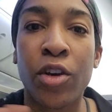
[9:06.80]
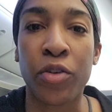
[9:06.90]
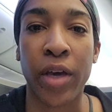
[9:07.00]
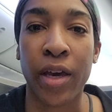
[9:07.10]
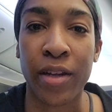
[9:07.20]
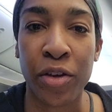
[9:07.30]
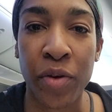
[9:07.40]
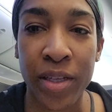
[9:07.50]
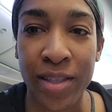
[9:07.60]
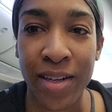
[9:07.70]
Okay, I know
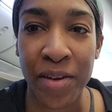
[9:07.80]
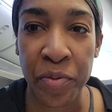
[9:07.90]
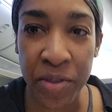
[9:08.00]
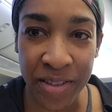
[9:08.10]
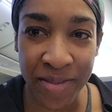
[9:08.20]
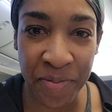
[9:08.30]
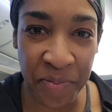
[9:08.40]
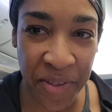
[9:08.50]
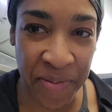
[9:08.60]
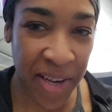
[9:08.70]
I said I
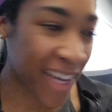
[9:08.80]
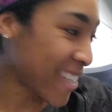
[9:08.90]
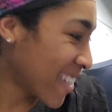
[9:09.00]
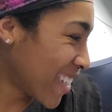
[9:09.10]
wouldn't be back.